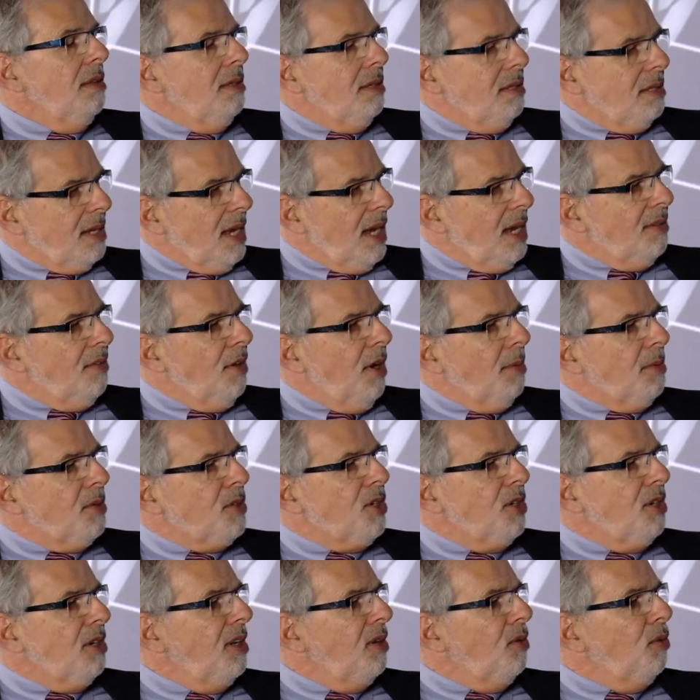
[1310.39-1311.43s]
this kind of
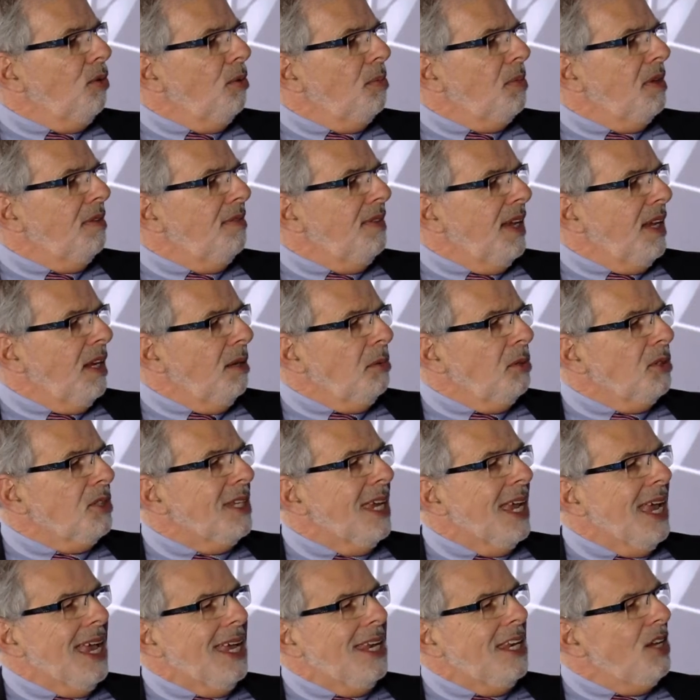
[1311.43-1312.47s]
opportunity will be available
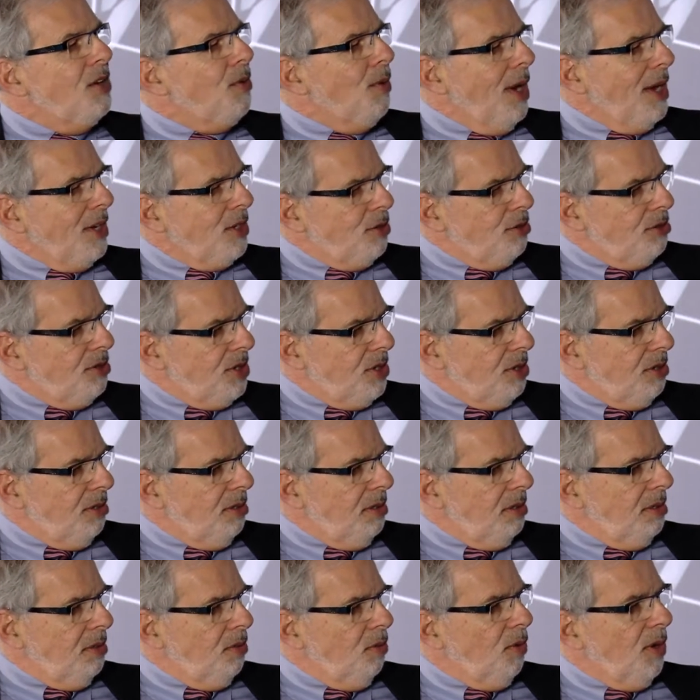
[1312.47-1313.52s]
to any graduate
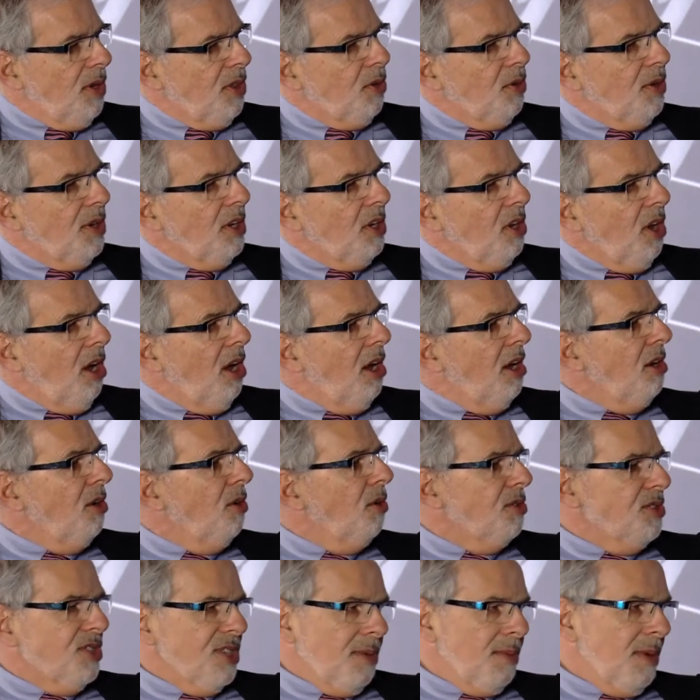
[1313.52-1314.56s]
student, whether in law
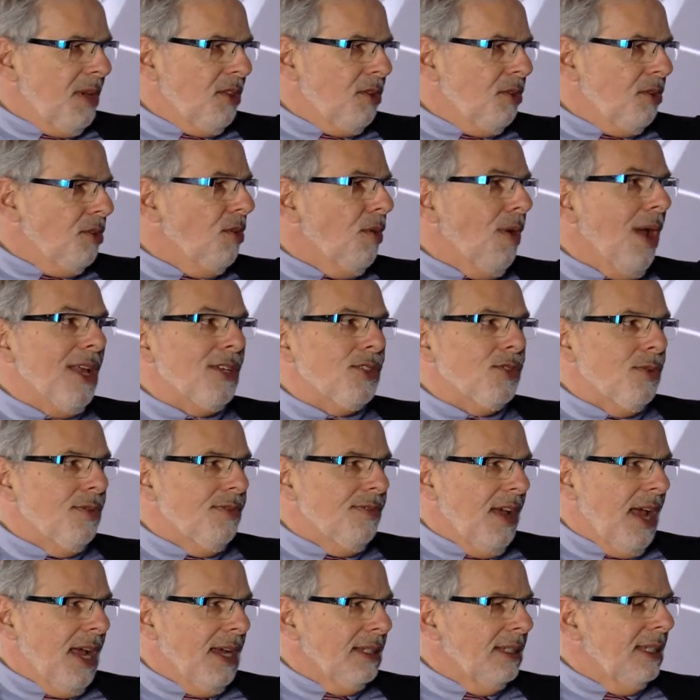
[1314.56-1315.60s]
or some other graduate
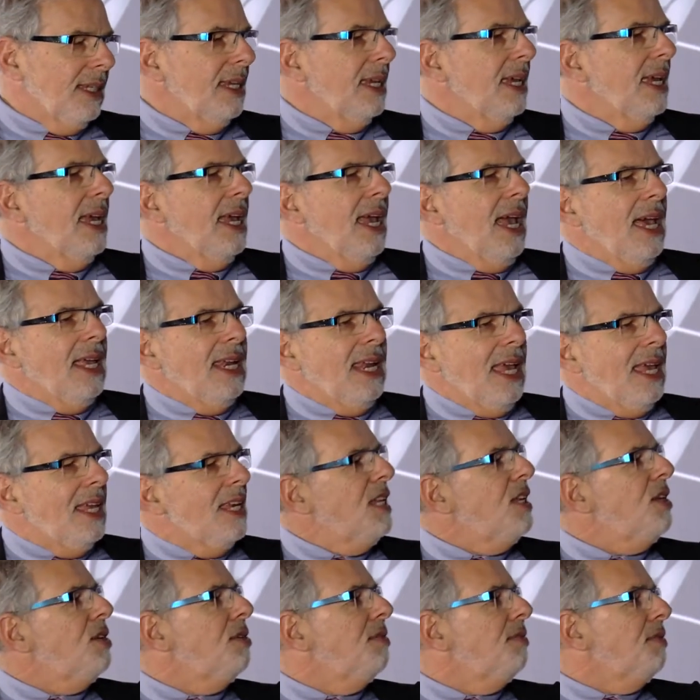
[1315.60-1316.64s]
faculty at
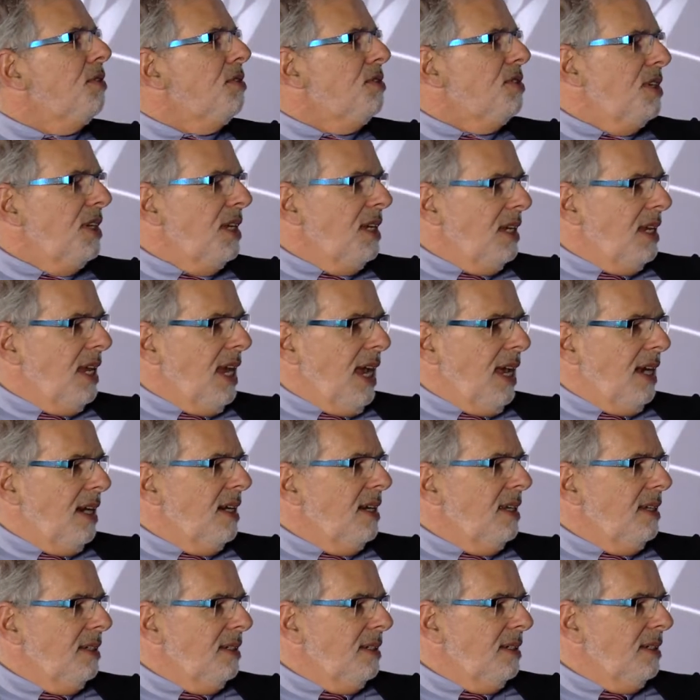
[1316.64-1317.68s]
any university in
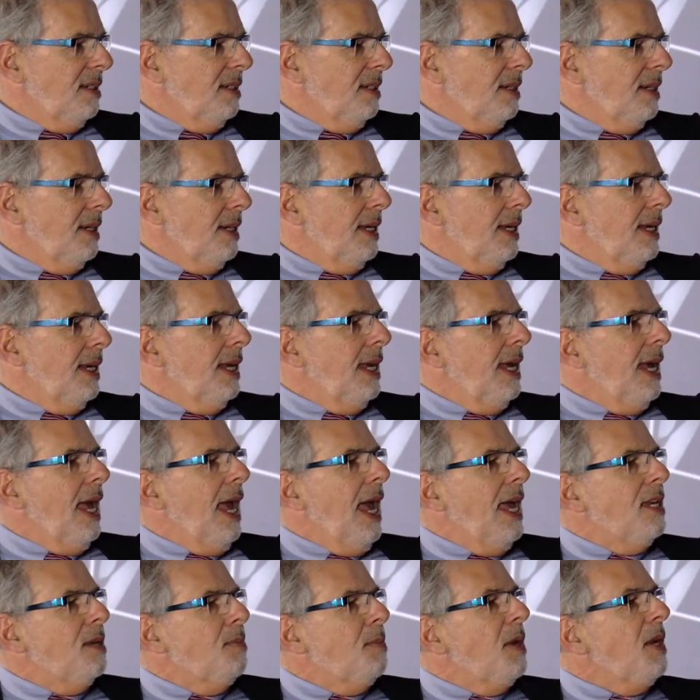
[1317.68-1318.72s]
Canada.
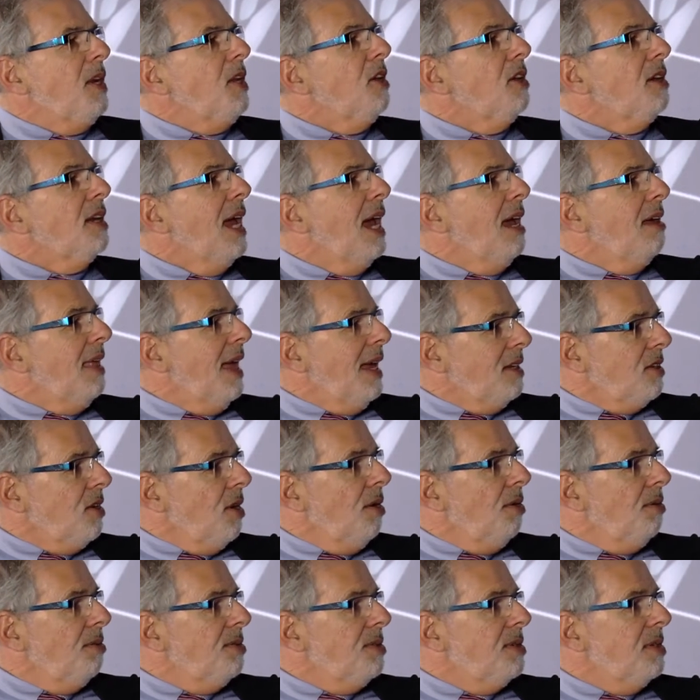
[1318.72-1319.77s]
And depending on how that
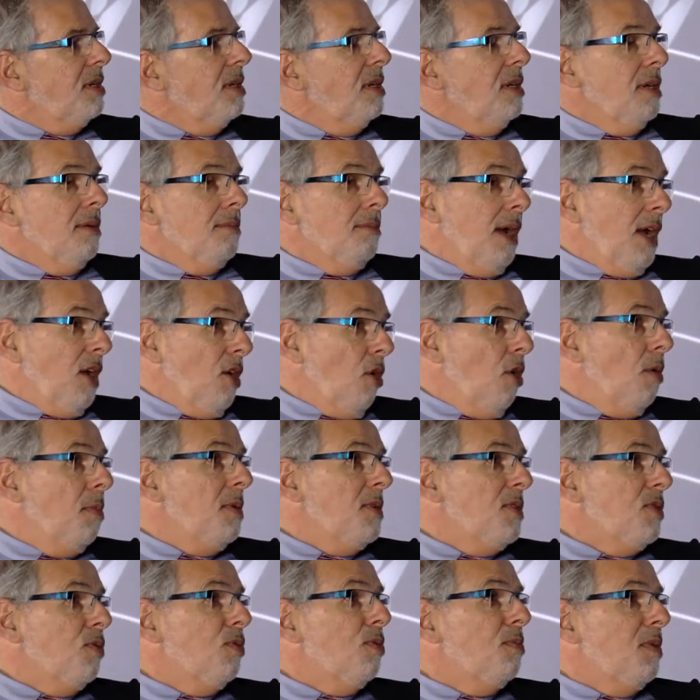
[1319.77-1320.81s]
goes, my hope
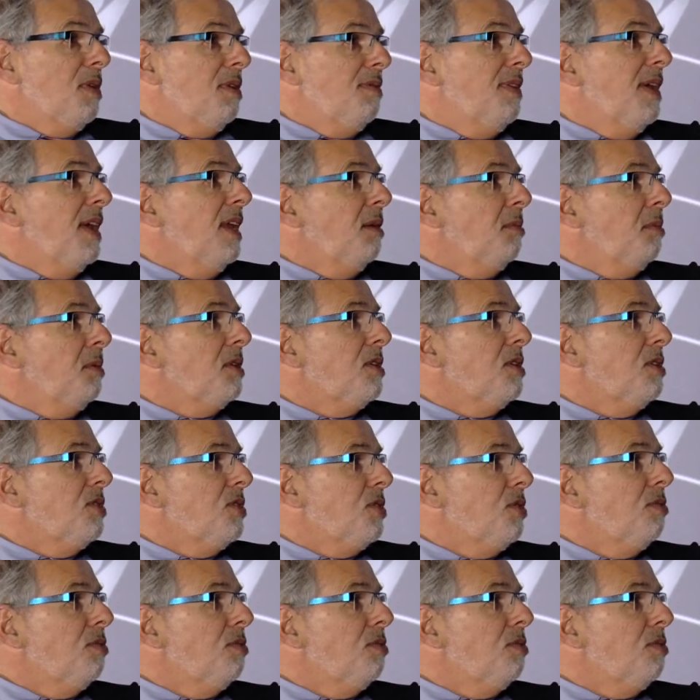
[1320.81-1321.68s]
is it would be available to